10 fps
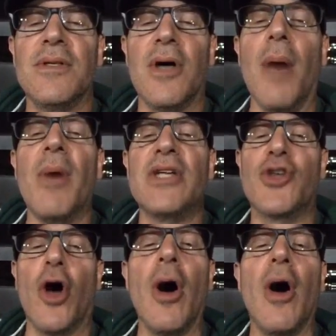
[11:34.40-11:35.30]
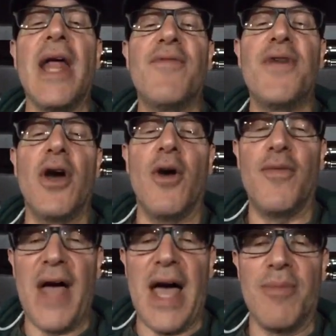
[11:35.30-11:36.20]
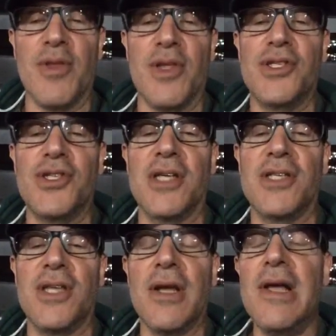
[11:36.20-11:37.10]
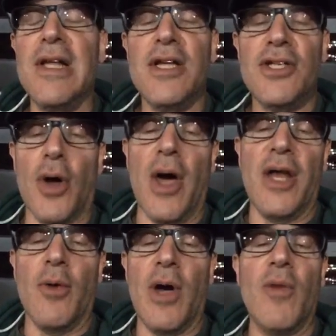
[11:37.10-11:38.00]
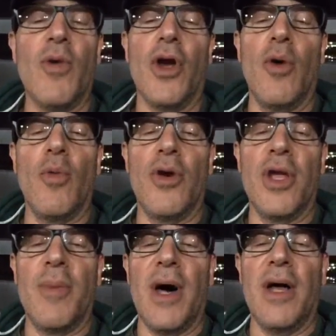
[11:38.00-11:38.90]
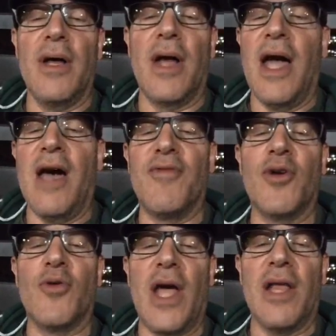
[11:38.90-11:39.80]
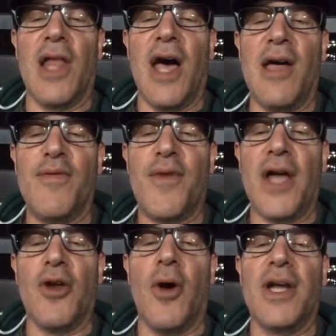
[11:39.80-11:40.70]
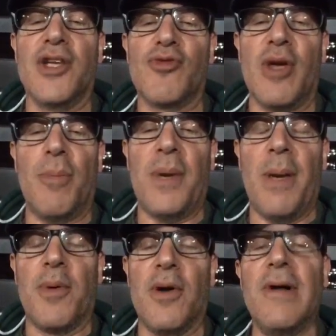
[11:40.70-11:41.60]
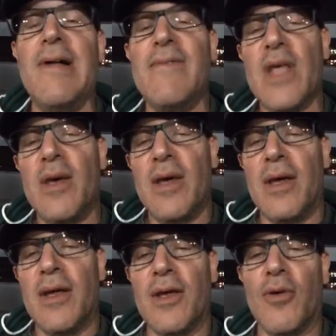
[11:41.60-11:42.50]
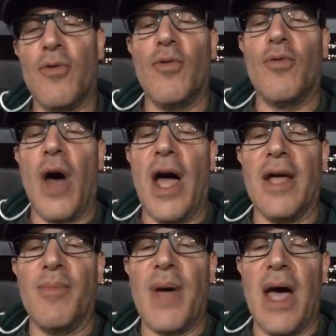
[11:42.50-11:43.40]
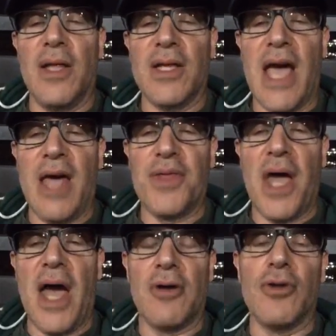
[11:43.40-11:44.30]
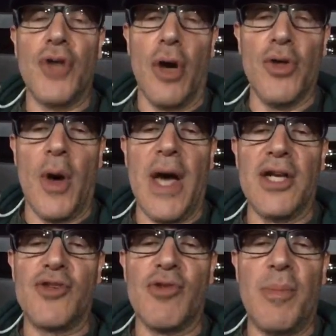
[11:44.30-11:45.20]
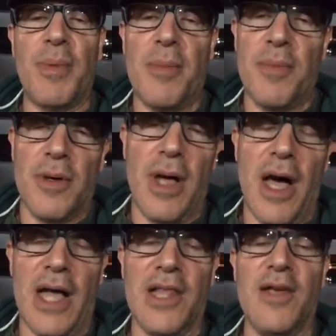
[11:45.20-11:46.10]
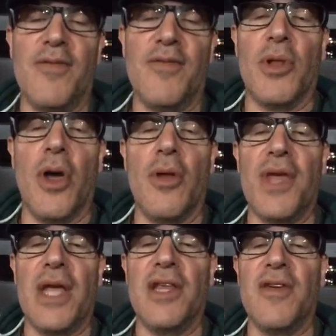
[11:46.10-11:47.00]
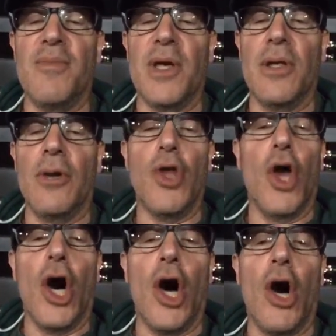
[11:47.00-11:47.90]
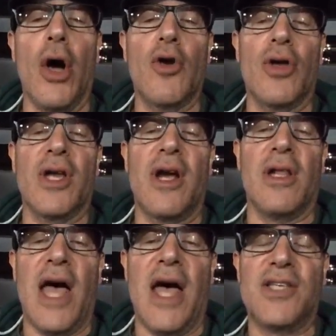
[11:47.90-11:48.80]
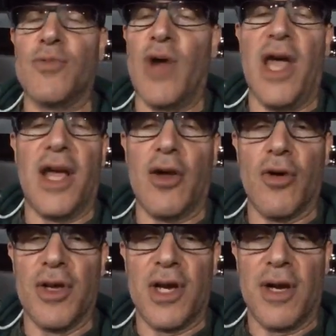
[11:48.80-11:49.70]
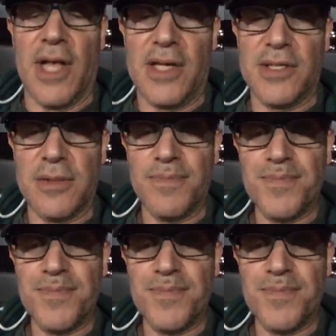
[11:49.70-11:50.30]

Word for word: on my score, oh, at FAO, fabulous, Justin. So anyway, we don't worry about it. I have a great life. I know how to treat people. Ryan Bell and Cathy Hackl don't know how to treat people. I leave them alone. They leave me alone. No, I couldn't care less. Right, I couldn't care less.